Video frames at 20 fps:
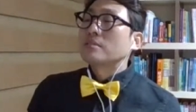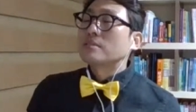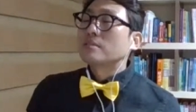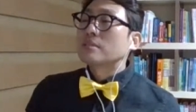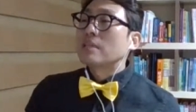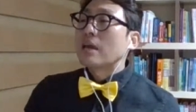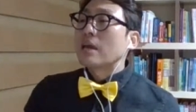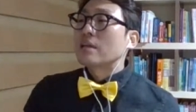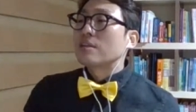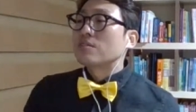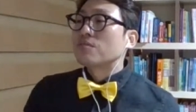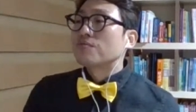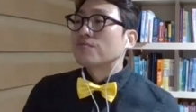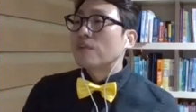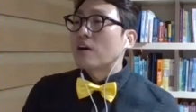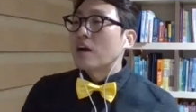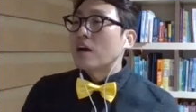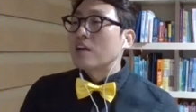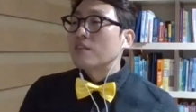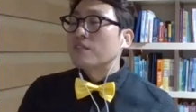stage
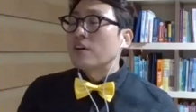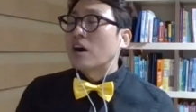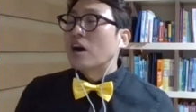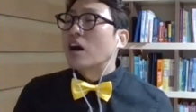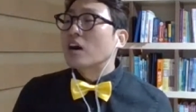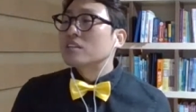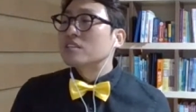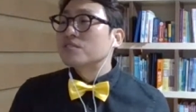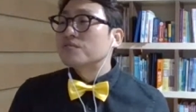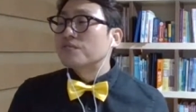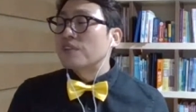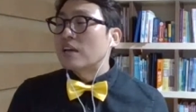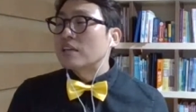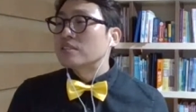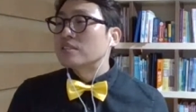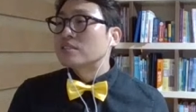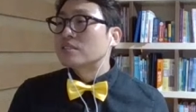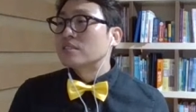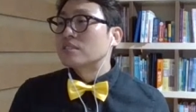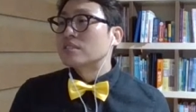5
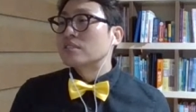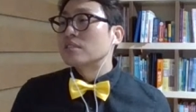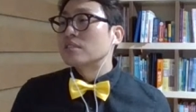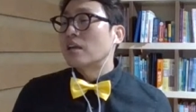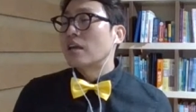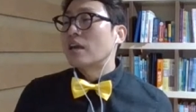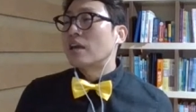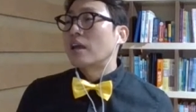advanced